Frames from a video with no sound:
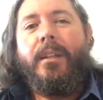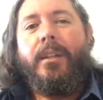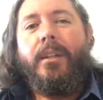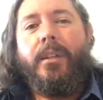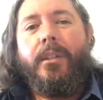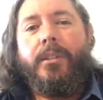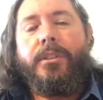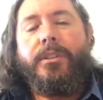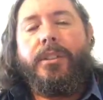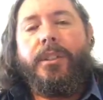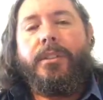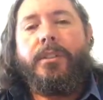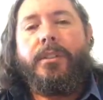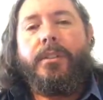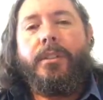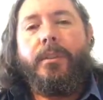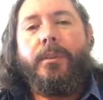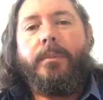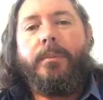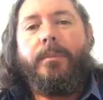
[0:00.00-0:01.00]
your
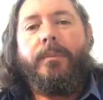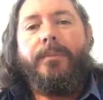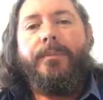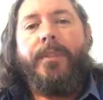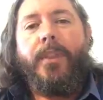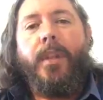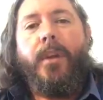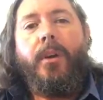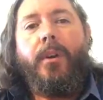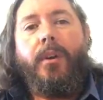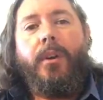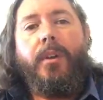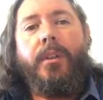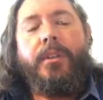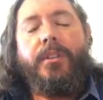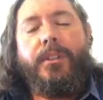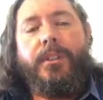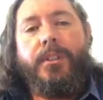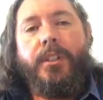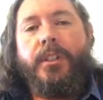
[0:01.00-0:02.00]
system, or do
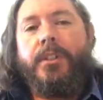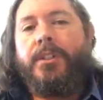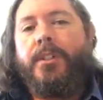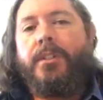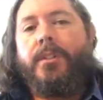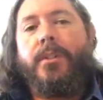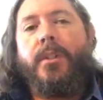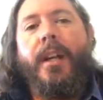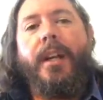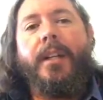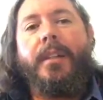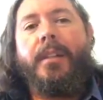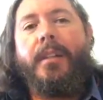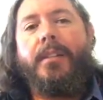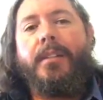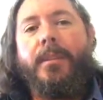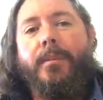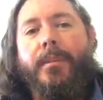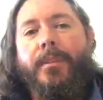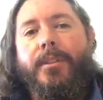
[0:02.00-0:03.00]
you just try to
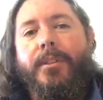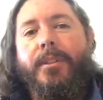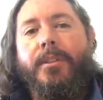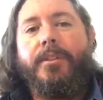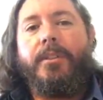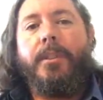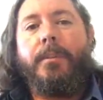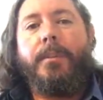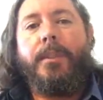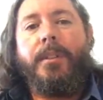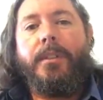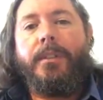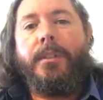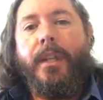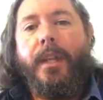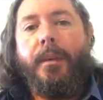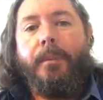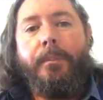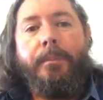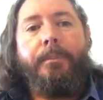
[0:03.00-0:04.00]
teach them the system and
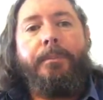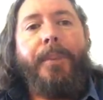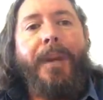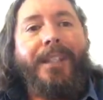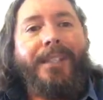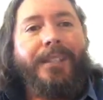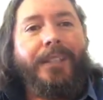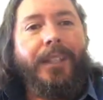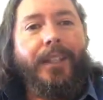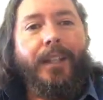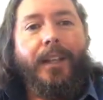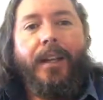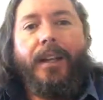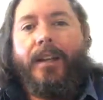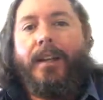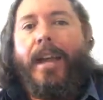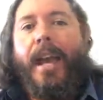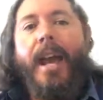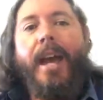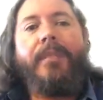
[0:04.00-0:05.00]
say, best of
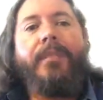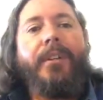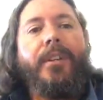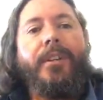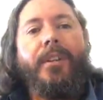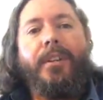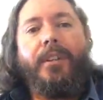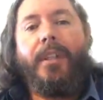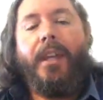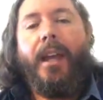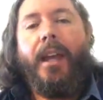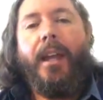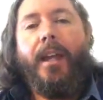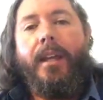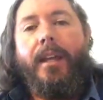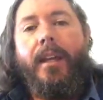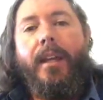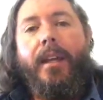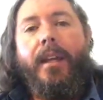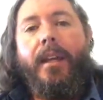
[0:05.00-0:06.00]
luck, have a good
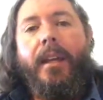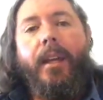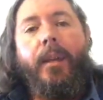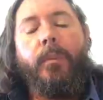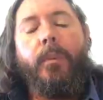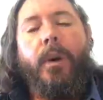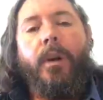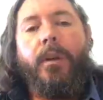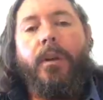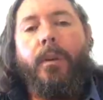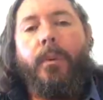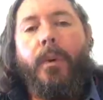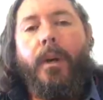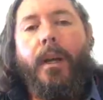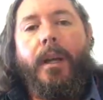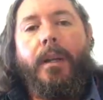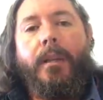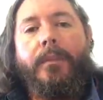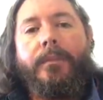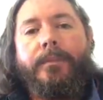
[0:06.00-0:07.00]
day, and walk
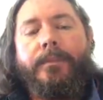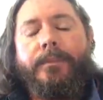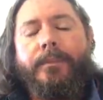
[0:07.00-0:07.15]
away?